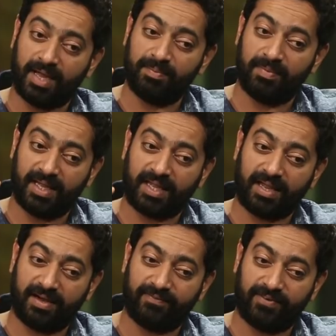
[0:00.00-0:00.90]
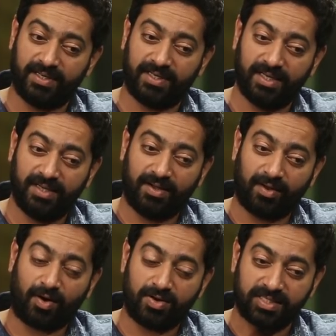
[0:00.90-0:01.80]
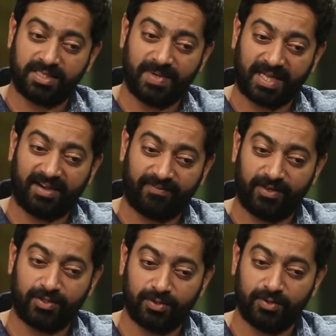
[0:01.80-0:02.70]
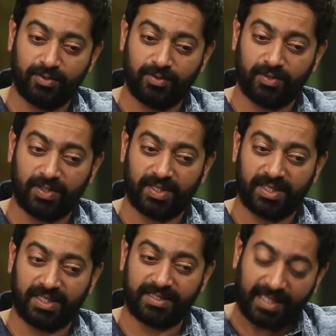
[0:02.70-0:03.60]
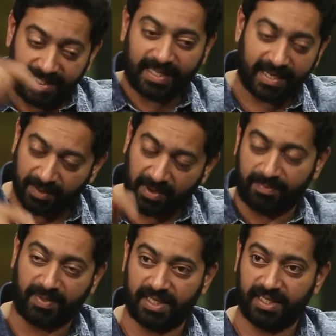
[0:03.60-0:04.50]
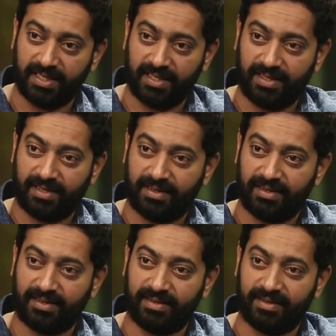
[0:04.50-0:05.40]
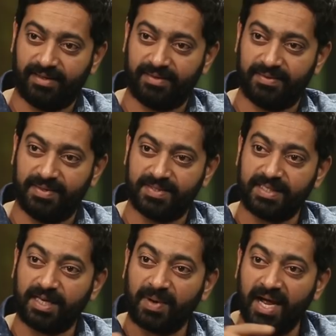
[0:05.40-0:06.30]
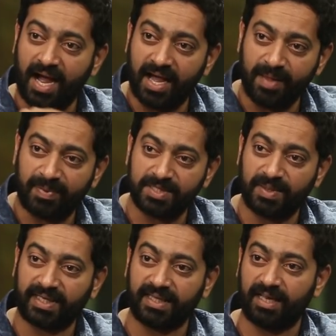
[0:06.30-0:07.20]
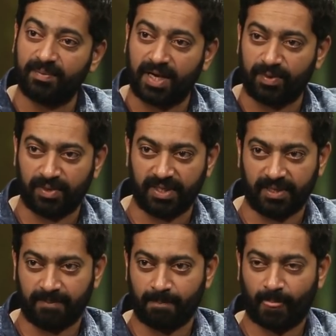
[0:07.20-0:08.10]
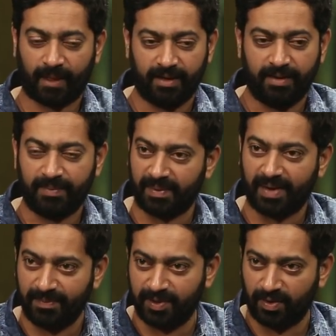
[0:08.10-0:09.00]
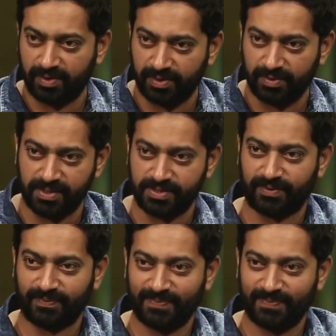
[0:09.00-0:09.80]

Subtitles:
I am making an effort or consciously making an effort to think that I am happy. Chala chalappa aa happiness mathra indiyil appu kaanullu enikku. But I am happy talking to you also.